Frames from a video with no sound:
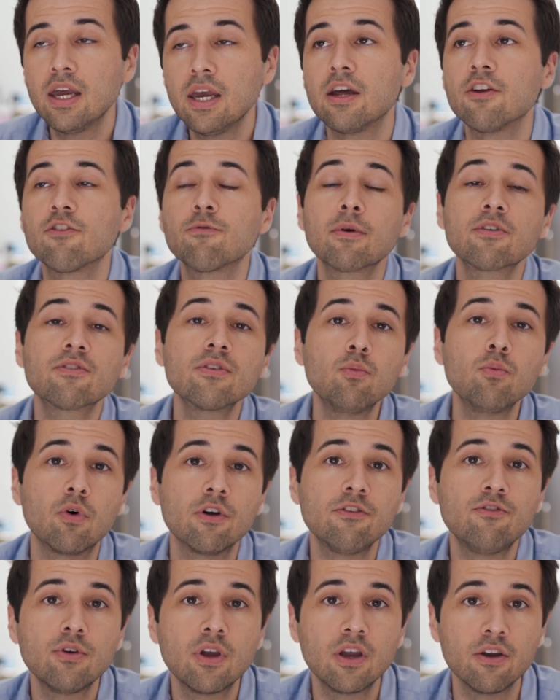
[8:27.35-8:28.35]
And especially
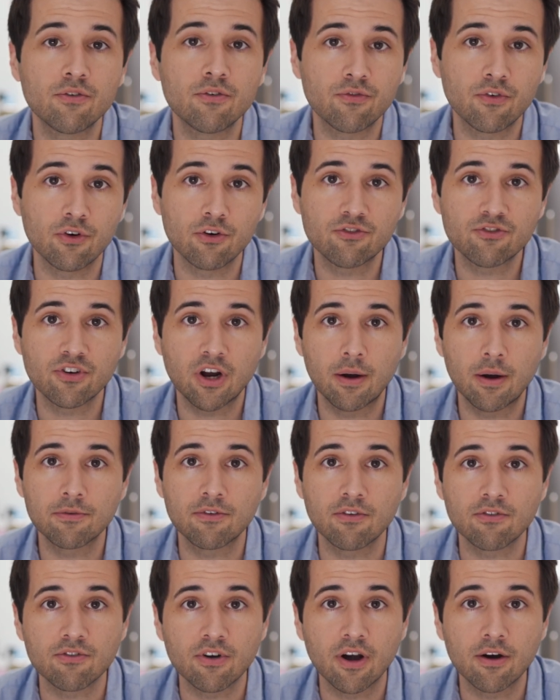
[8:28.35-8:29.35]
once you get your first job
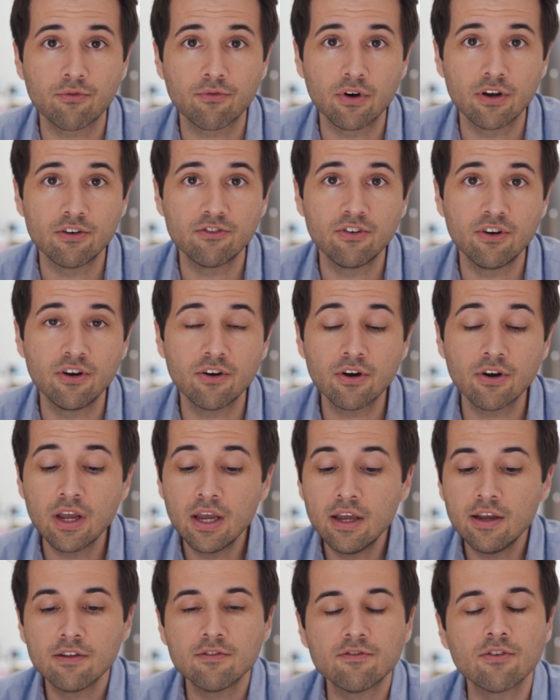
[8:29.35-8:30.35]
as a software engineer,
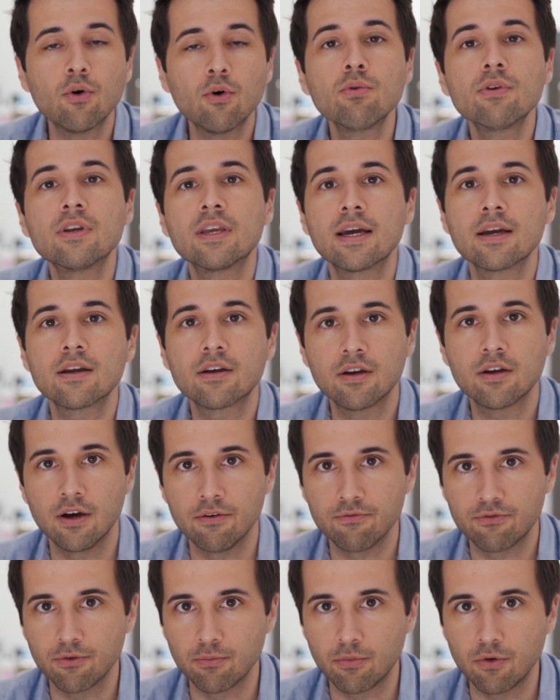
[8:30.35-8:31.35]
don't get
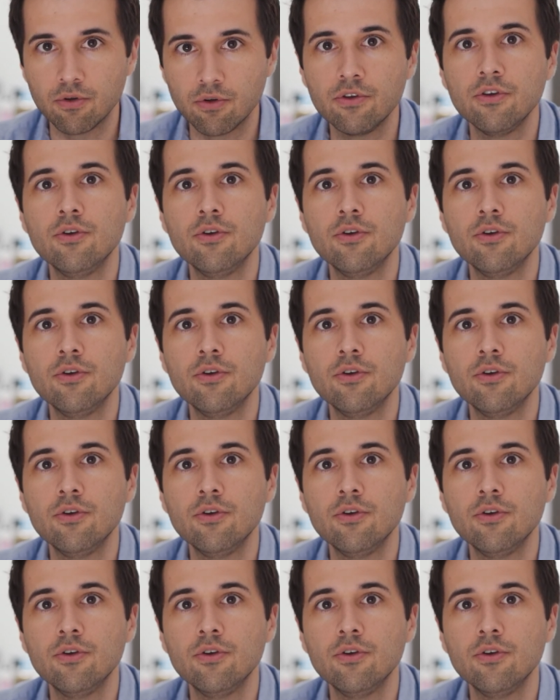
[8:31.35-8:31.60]
comfortable.